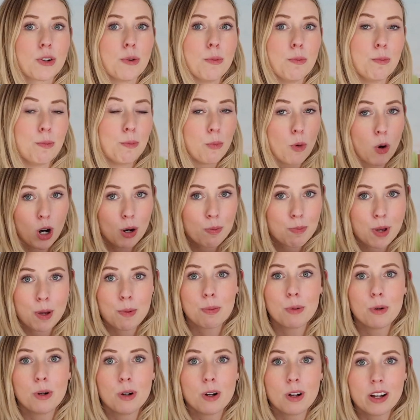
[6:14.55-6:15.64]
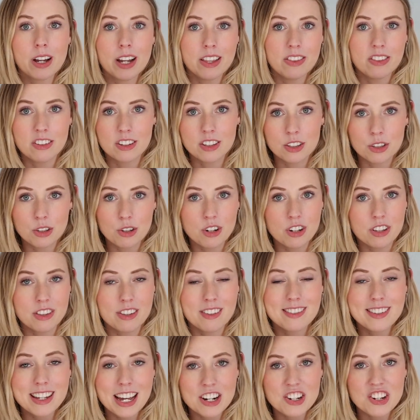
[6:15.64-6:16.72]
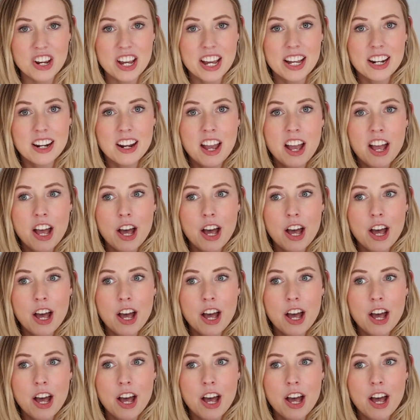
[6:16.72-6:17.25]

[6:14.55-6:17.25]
more people included in the session,